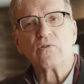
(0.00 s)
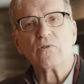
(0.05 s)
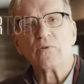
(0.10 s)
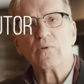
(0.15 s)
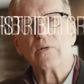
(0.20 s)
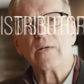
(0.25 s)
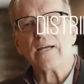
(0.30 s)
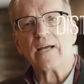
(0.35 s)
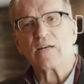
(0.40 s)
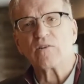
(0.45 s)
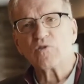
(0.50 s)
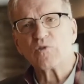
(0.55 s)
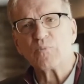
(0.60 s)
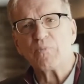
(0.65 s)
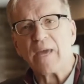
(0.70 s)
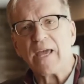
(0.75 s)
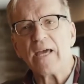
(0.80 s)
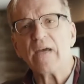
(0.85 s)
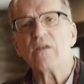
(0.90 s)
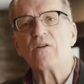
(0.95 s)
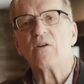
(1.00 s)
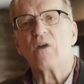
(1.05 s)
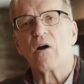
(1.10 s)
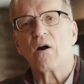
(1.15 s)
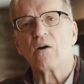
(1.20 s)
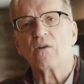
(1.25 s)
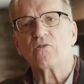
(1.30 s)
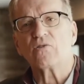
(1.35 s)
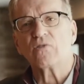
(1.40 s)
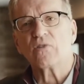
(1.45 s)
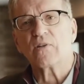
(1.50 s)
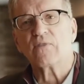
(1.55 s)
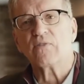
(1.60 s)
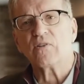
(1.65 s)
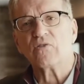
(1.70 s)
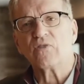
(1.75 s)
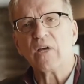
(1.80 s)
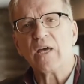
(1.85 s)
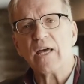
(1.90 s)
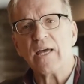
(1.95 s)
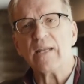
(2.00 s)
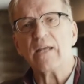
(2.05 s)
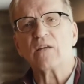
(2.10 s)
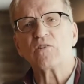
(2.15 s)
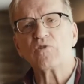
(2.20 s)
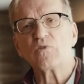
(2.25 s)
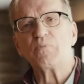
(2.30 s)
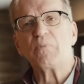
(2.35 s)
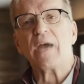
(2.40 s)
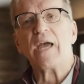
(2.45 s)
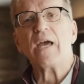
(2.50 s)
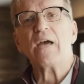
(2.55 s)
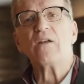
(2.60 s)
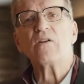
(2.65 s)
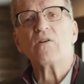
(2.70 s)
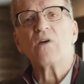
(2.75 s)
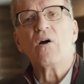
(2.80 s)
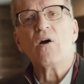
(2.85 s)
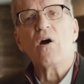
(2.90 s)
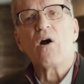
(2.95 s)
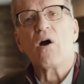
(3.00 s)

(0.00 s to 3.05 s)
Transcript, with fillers: to expand our service and expand